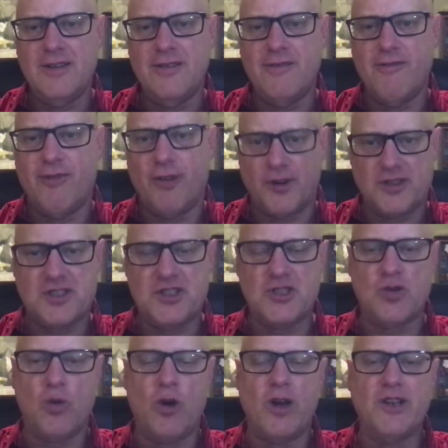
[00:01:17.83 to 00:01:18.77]

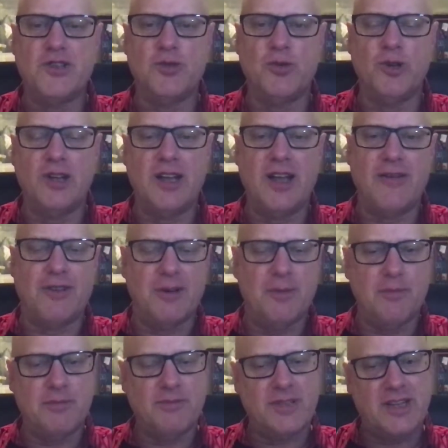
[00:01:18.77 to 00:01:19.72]
verses 1 to
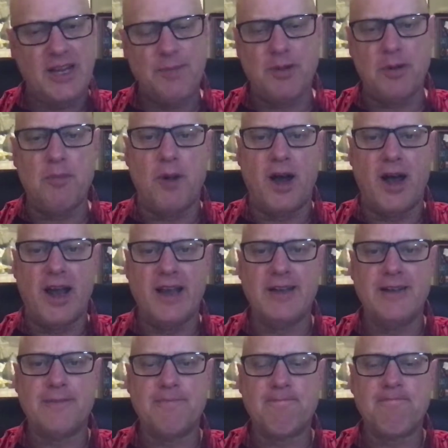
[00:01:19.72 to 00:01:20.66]
11. Keep in
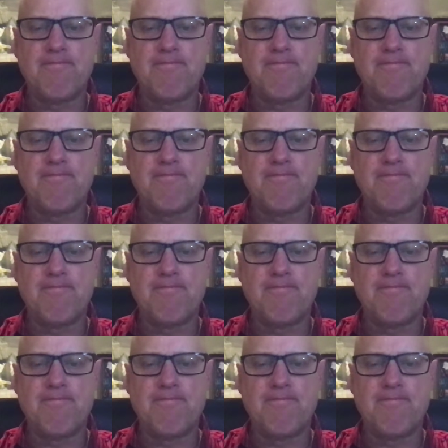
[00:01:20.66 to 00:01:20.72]
mind